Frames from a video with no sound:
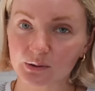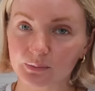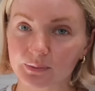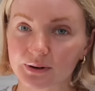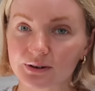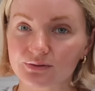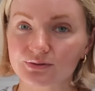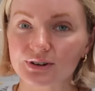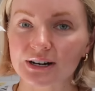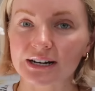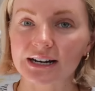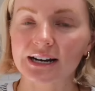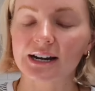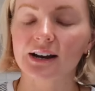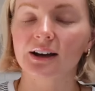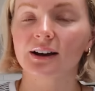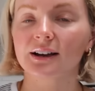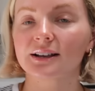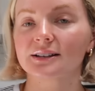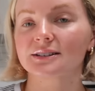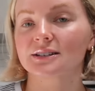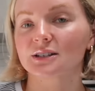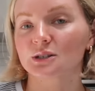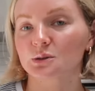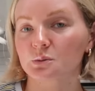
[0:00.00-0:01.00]
would be really
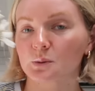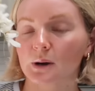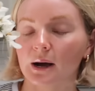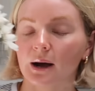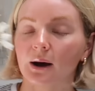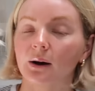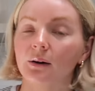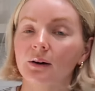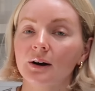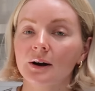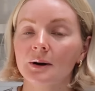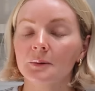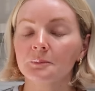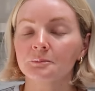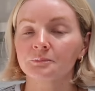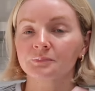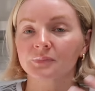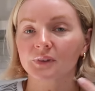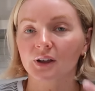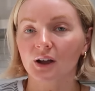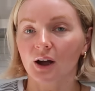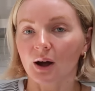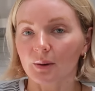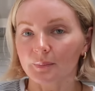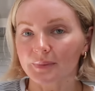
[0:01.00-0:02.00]
nice as well
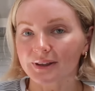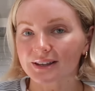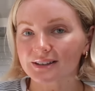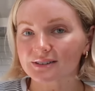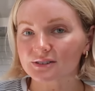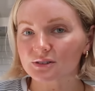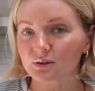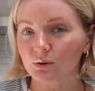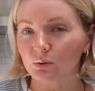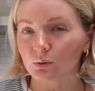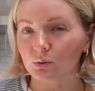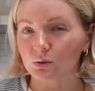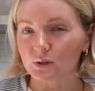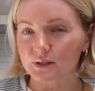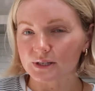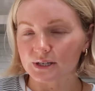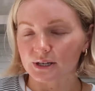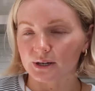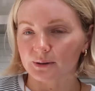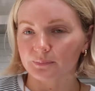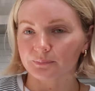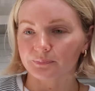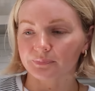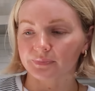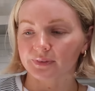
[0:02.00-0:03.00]
coming into
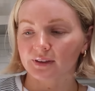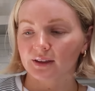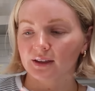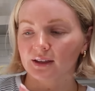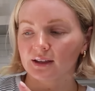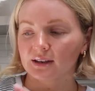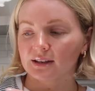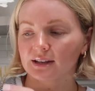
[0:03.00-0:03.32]
autumn.